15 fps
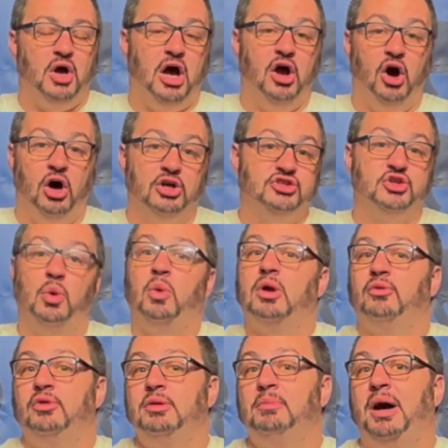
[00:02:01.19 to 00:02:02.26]
I also
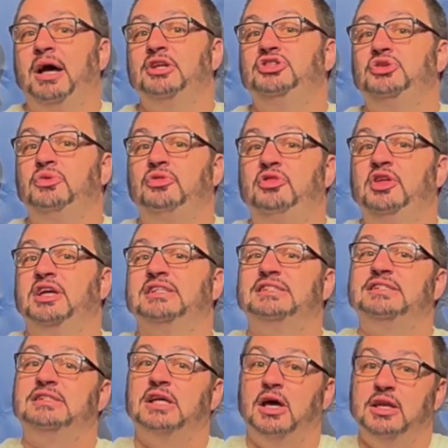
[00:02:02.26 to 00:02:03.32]
want to remind you,
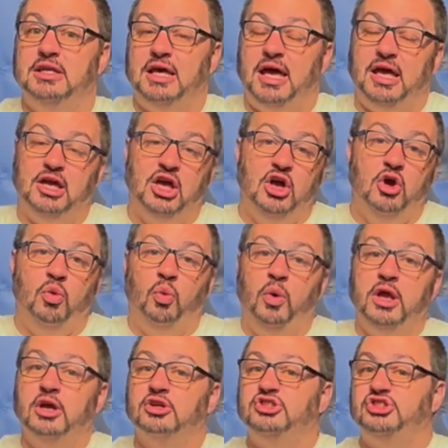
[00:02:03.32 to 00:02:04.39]
this Sunday,
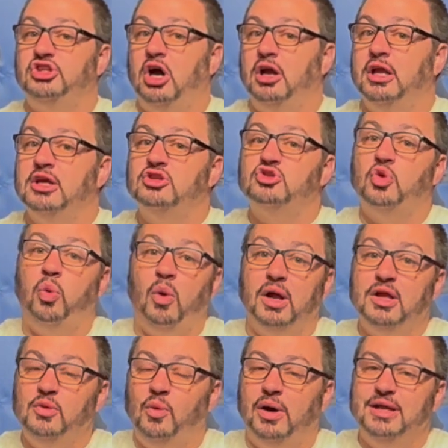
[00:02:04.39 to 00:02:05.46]
we are starting
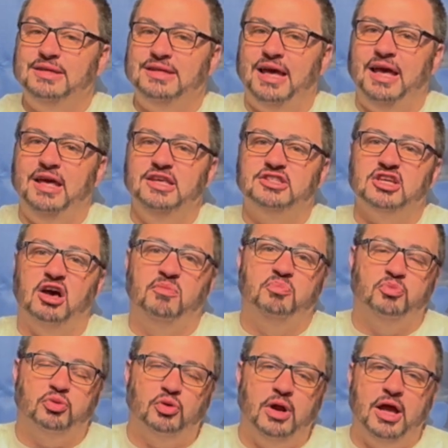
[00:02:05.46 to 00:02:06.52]
21 days
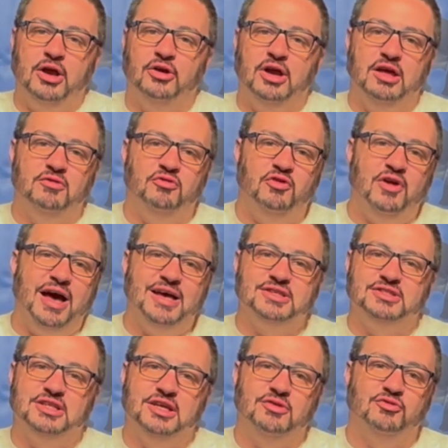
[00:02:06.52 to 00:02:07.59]
of prayer and
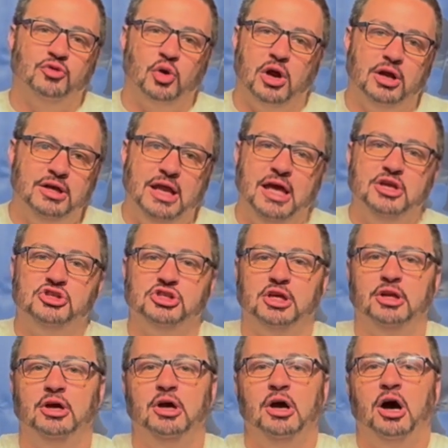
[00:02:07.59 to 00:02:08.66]
fasting for our
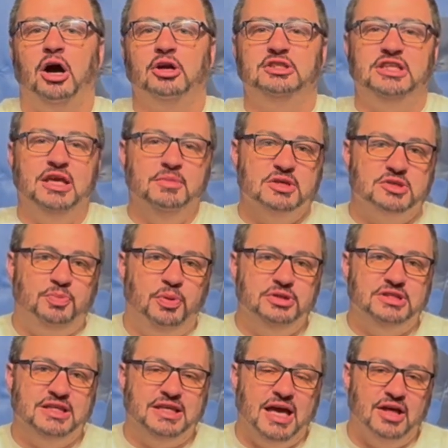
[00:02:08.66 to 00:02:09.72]
nation. Our team has put
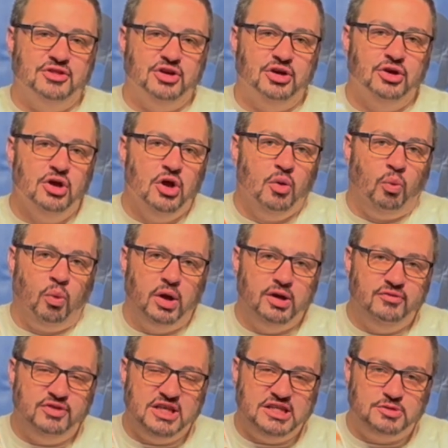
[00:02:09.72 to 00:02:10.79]
together one
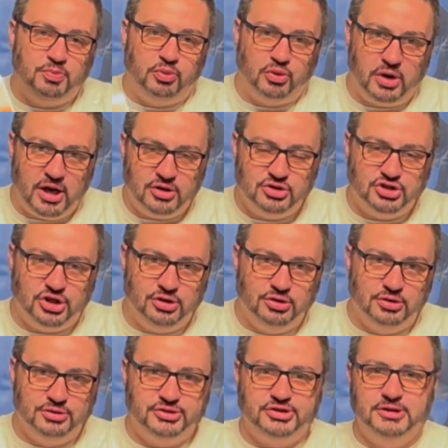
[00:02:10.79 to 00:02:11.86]
of these prayer
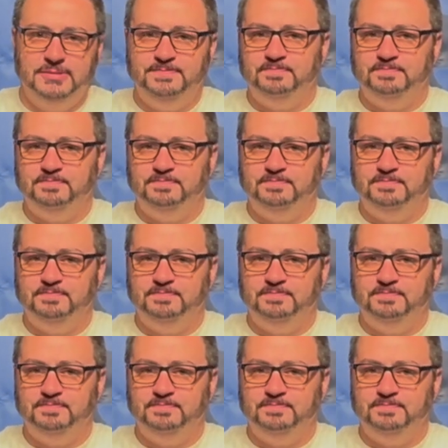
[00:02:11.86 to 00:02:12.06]
journals.